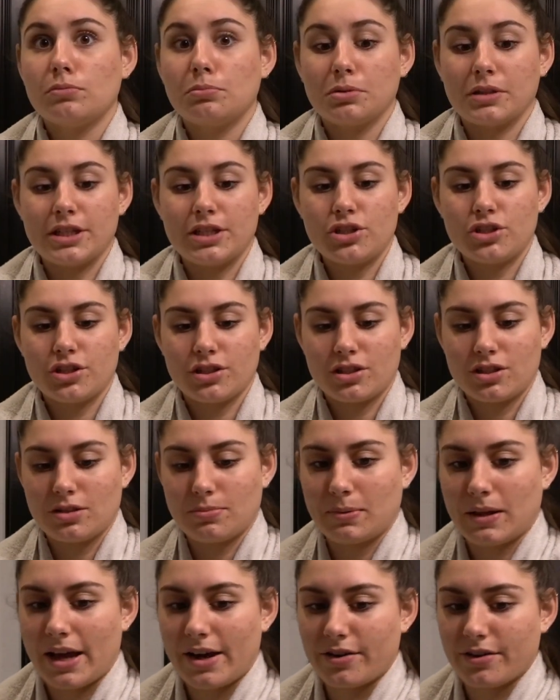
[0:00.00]
Bleach just
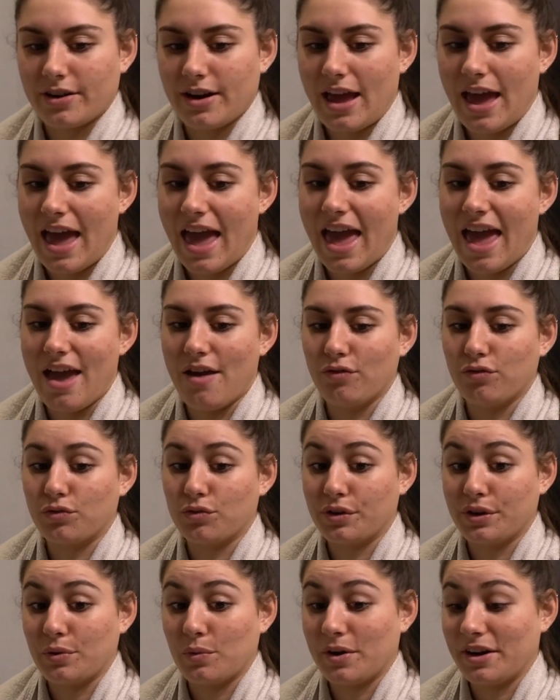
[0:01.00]
splattered
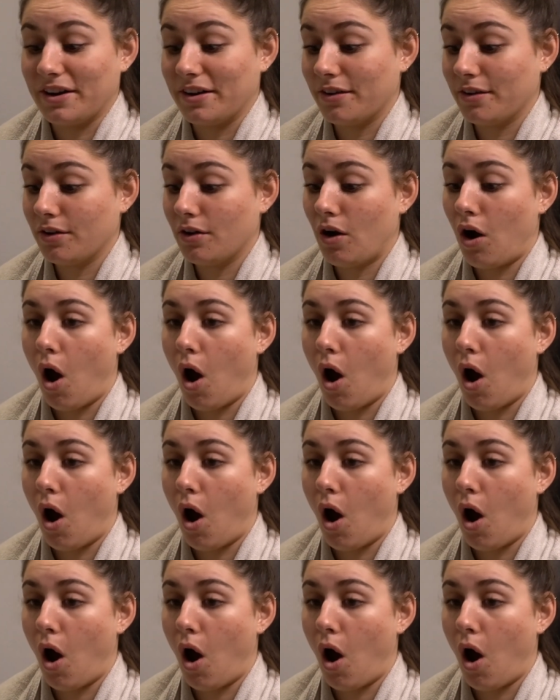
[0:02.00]
everywhere.